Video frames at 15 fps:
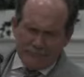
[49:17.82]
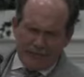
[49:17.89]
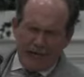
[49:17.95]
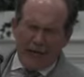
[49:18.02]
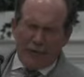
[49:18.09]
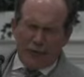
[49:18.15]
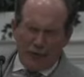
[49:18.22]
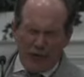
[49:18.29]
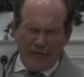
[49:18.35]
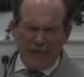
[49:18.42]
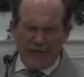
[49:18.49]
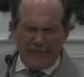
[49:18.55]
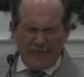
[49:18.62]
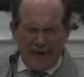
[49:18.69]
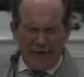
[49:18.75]
I pray
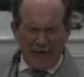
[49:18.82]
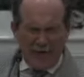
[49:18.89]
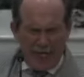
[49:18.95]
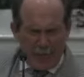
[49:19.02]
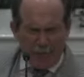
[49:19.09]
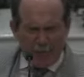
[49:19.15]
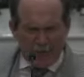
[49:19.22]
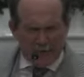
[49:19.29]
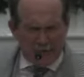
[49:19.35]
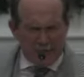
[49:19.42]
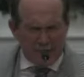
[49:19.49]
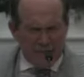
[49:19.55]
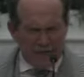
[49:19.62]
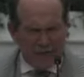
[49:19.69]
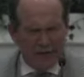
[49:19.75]
thee, Father, help us
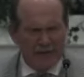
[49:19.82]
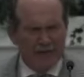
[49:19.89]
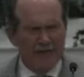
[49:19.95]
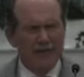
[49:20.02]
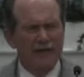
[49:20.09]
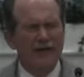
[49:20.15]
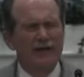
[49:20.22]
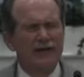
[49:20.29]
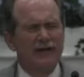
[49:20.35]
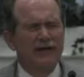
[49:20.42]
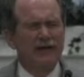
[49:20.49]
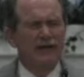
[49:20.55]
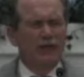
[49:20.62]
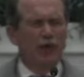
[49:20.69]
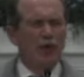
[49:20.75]

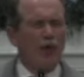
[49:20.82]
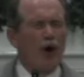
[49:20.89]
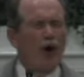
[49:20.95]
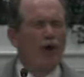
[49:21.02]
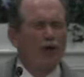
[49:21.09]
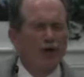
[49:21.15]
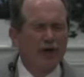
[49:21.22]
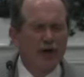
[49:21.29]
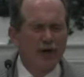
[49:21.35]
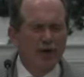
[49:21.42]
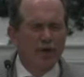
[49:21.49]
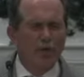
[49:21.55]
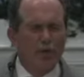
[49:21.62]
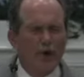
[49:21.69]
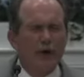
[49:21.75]
to walk
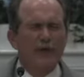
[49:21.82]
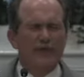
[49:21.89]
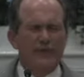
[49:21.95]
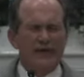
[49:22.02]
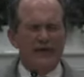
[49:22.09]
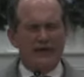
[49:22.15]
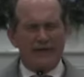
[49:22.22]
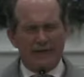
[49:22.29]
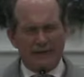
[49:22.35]
worthy